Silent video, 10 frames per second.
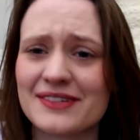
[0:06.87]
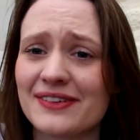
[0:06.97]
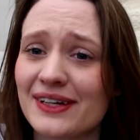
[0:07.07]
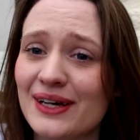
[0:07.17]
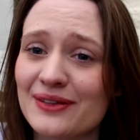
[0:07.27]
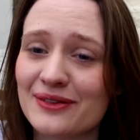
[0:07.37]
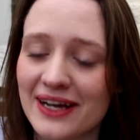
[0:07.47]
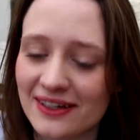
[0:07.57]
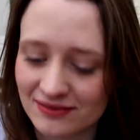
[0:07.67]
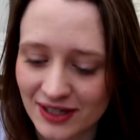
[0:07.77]
So if you can hear the
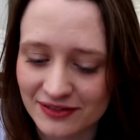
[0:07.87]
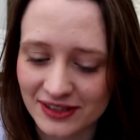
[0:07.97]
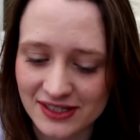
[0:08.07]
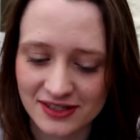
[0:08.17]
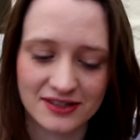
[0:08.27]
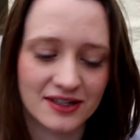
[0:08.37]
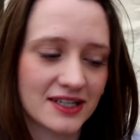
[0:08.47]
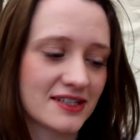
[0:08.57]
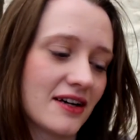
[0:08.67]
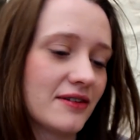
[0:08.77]
rain, hopefully it's a
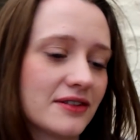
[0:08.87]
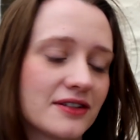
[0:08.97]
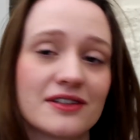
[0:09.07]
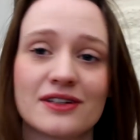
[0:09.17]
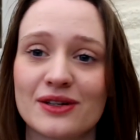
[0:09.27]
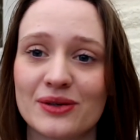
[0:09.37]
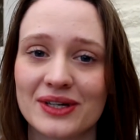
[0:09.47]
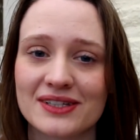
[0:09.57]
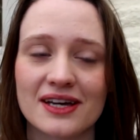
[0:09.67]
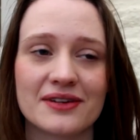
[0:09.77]
nice sound rather than a
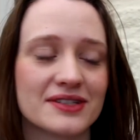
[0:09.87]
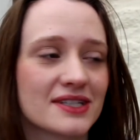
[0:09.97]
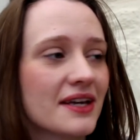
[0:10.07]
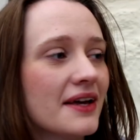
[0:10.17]
annoying sound.